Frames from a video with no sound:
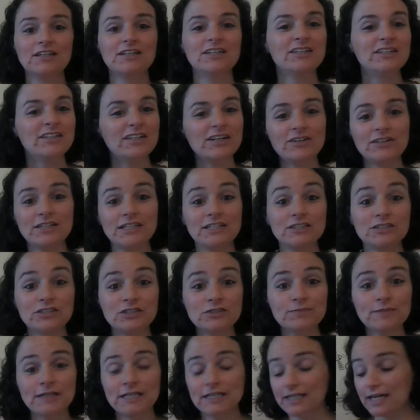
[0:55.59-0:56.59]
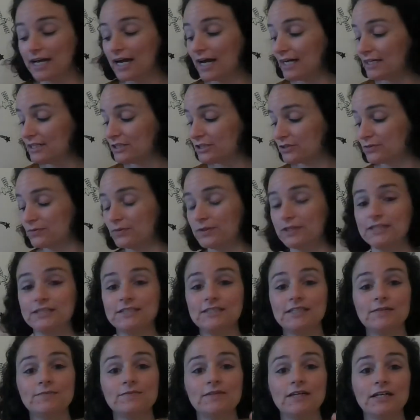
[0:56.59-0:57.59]
You don't need too many. I just wanted
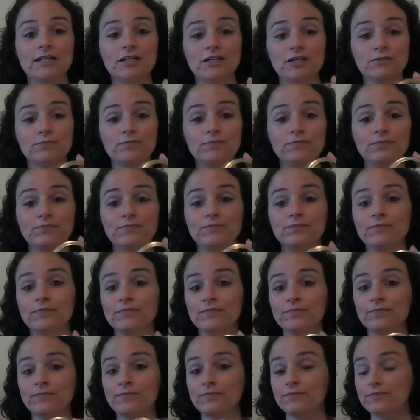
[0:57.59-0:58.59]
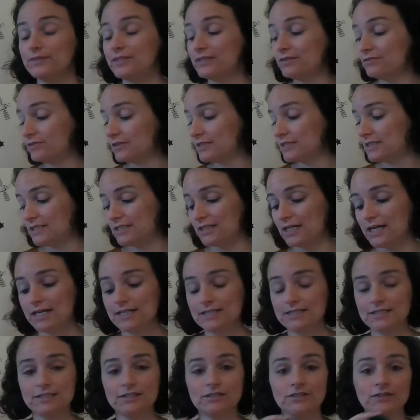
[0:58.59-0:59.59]
some that are different
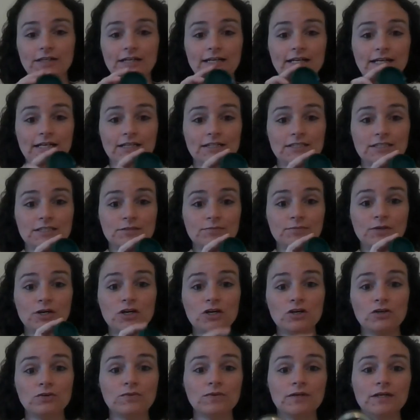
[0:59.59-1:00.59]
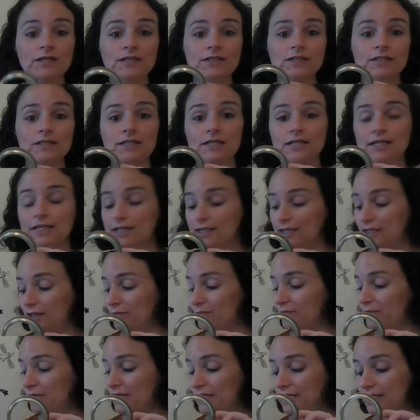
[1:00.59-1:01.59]
sizes. So I got a small one, a
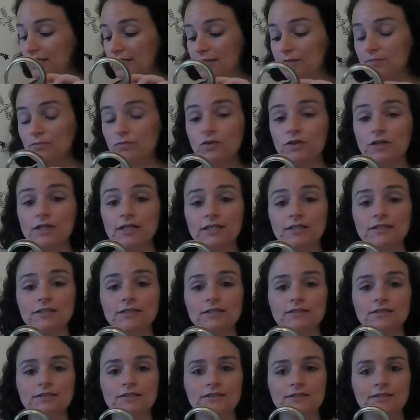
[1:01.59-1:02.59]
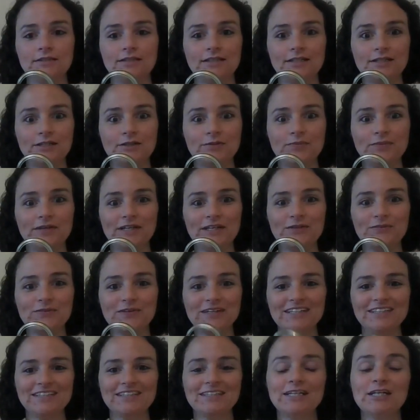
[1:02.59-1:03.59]
medium one, and a big
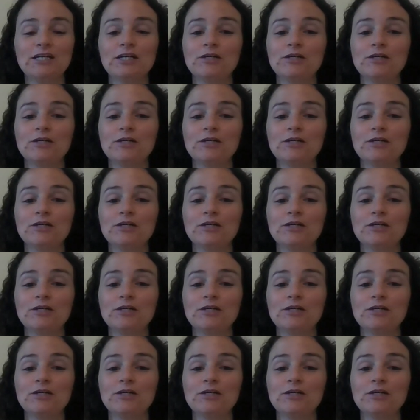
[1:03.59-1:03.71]
one.